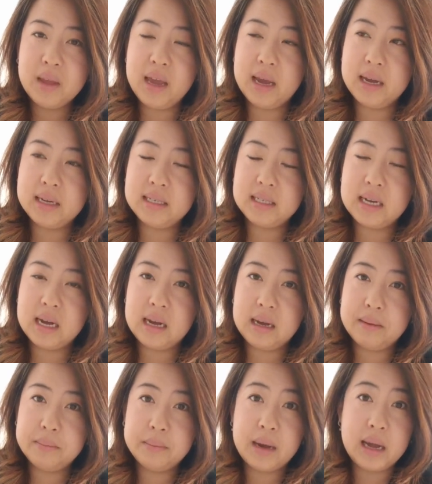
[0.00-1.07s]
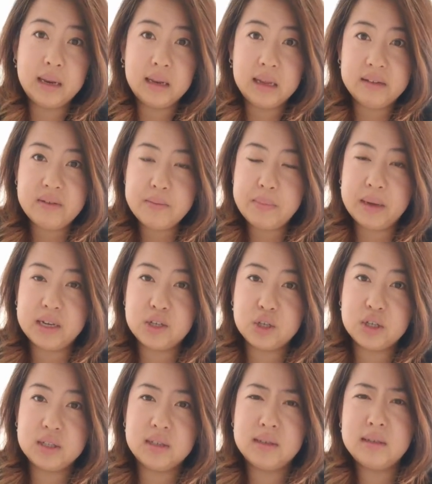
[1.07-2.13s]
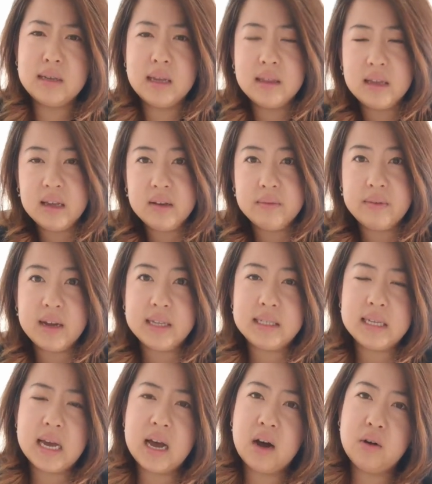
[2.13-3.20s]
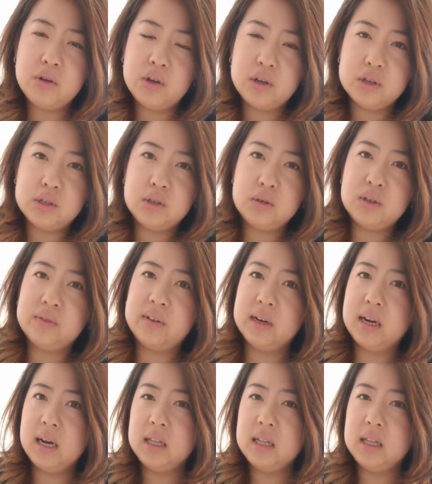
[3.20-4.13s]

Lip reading: And I love it because you can send the invites out, you can do different